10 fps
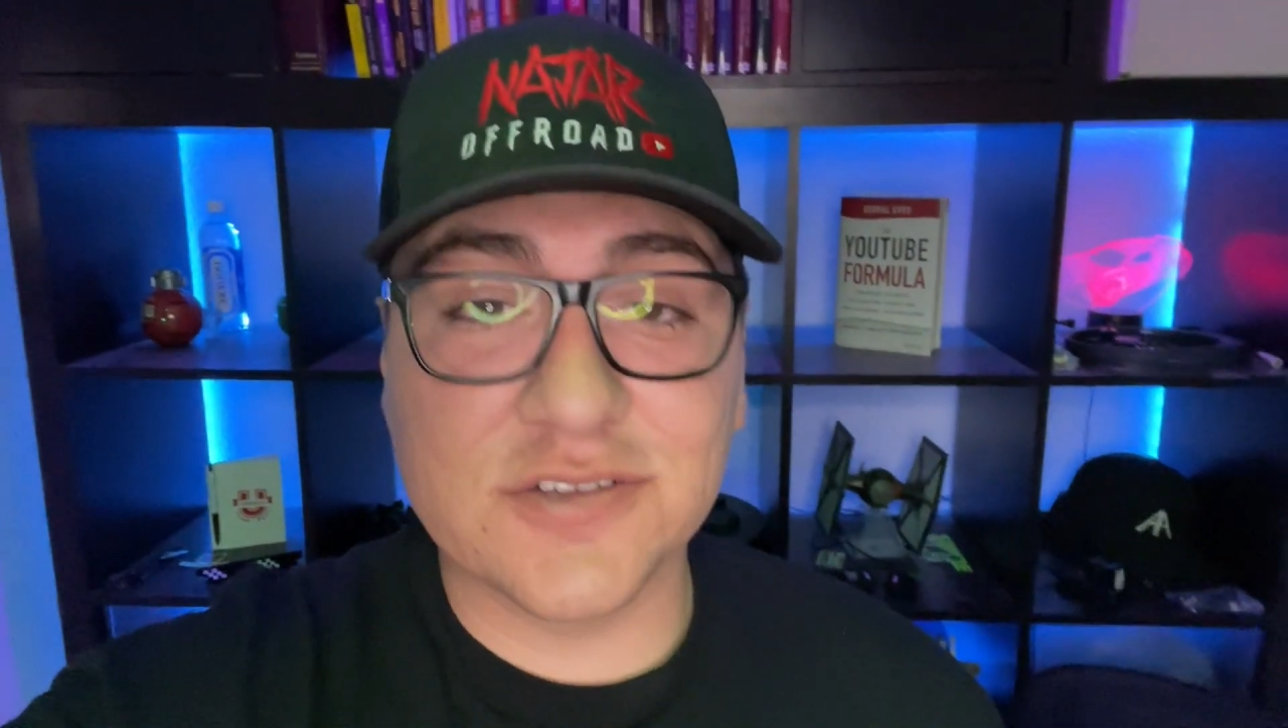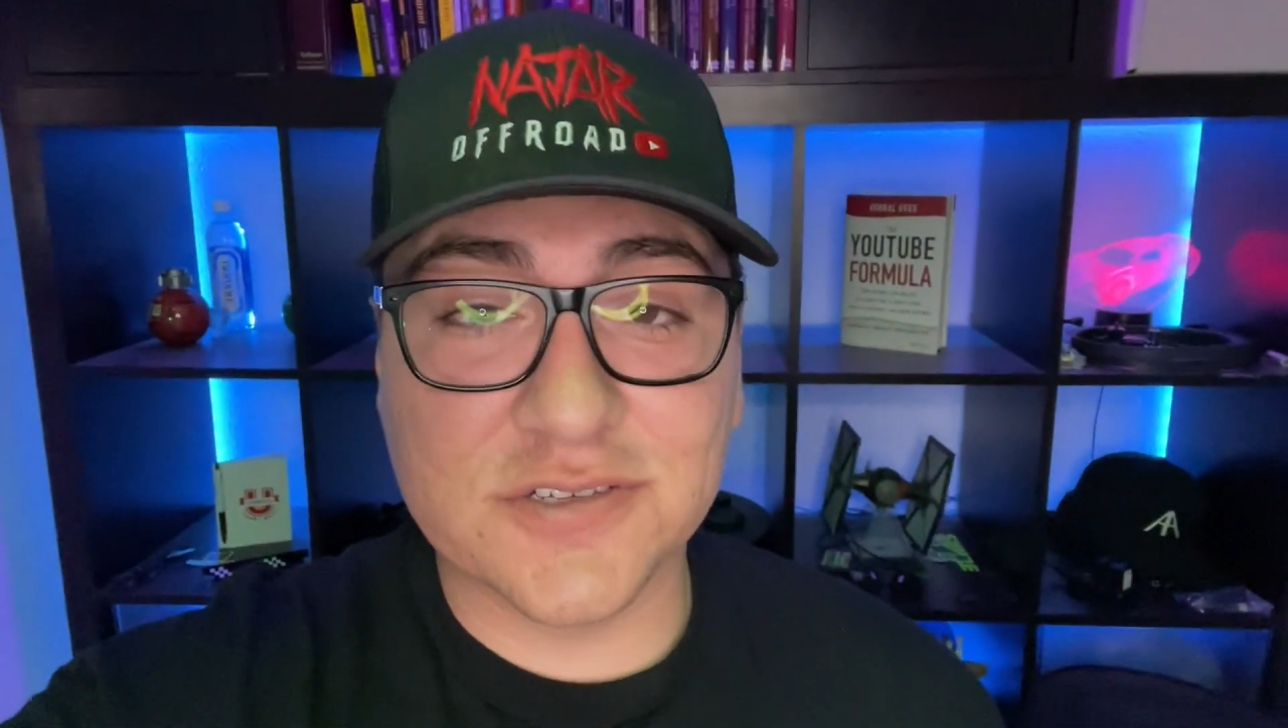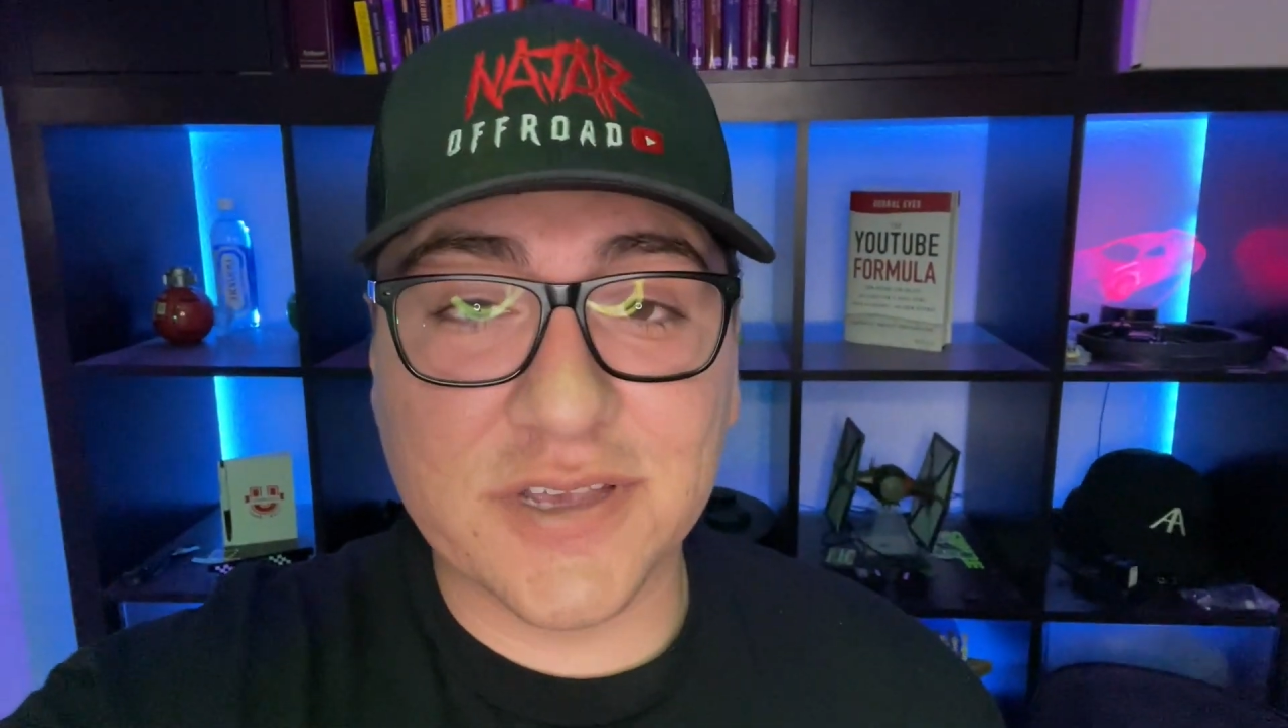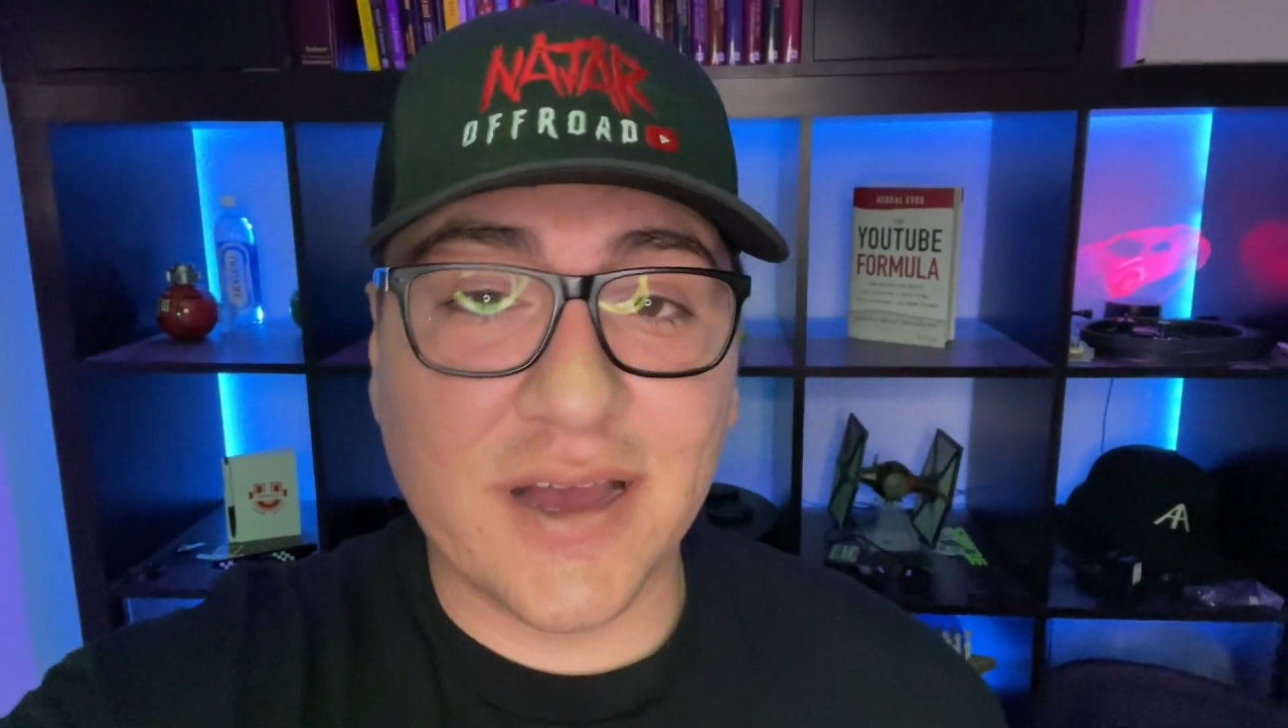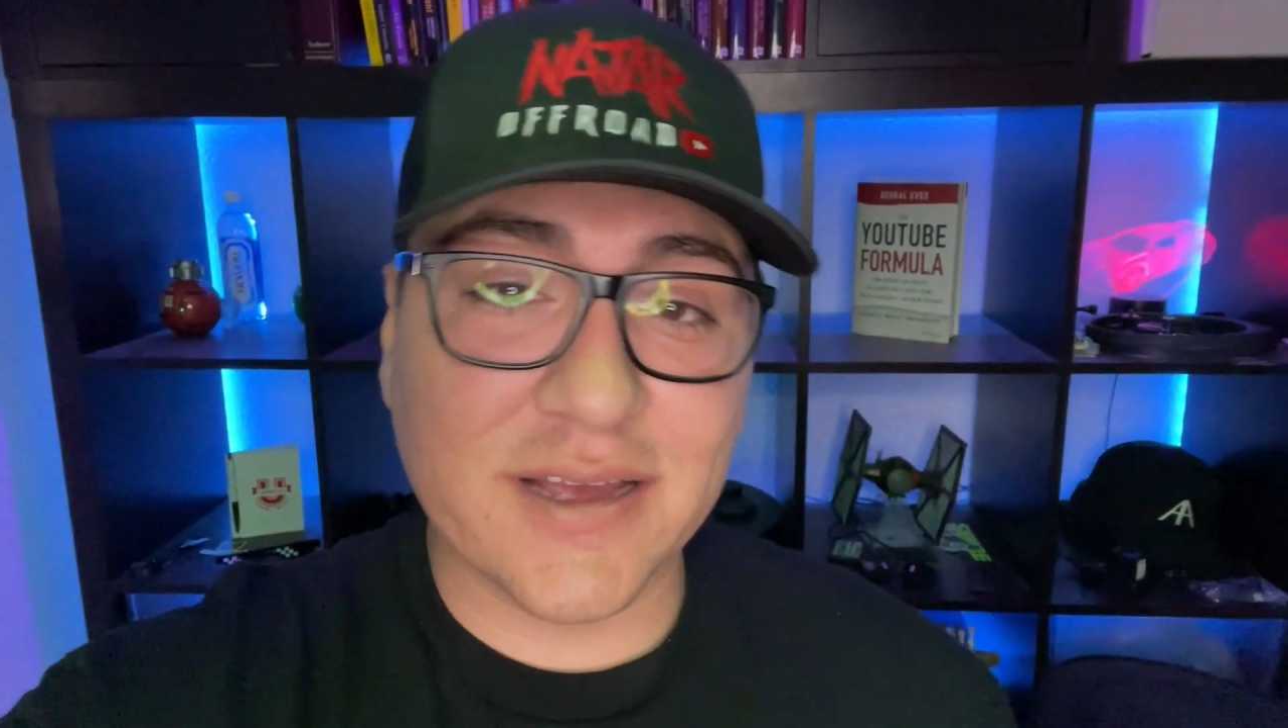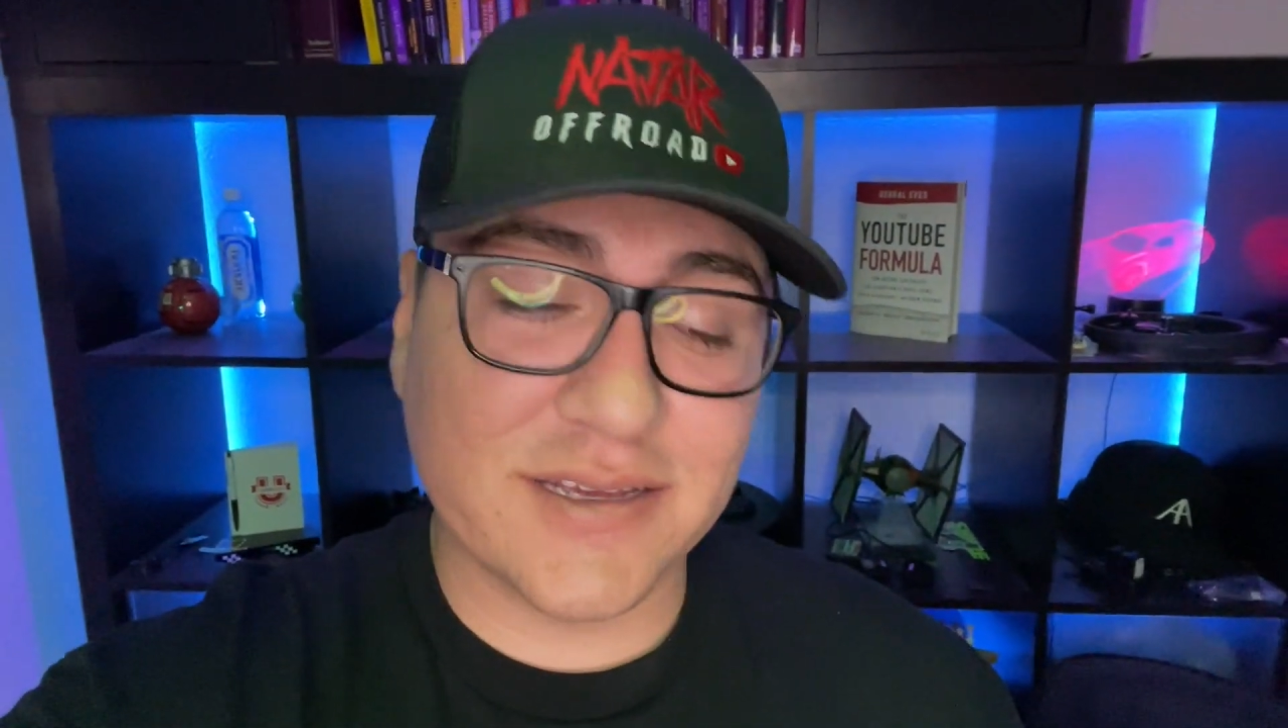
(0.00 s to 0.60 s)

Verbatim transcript: Scott,